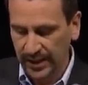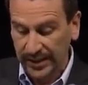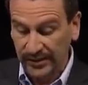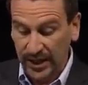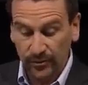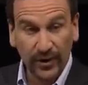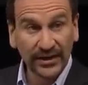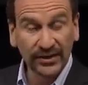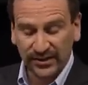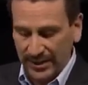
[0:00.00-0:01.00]
He's got
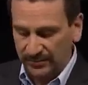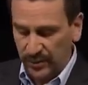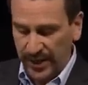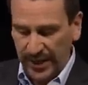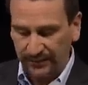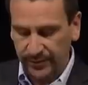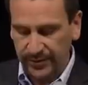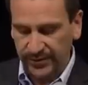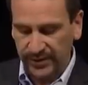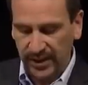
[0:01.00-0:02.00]
crazy stims and
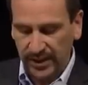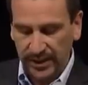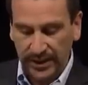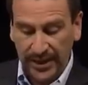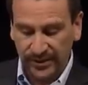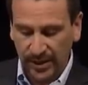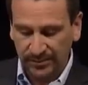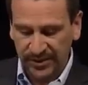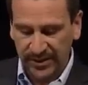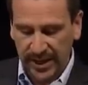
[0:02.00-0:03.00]
behaviors, he has his
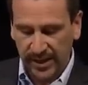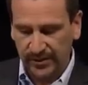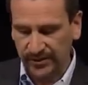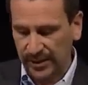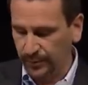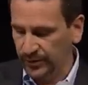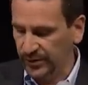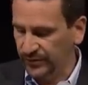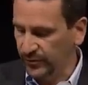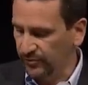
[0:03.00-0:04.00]
ups and downs, and
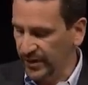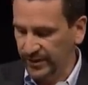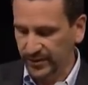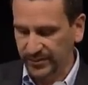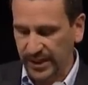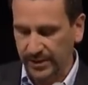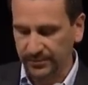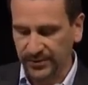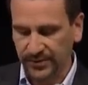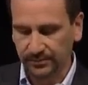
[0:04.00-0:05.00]
puts us through the ringer
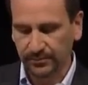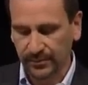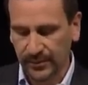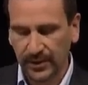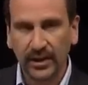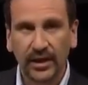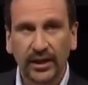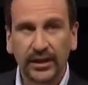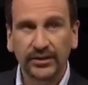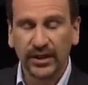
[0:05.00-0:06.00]
sometimes.
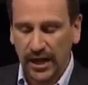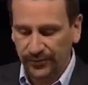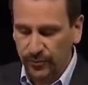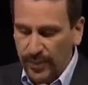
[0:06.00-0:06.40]
He's gone through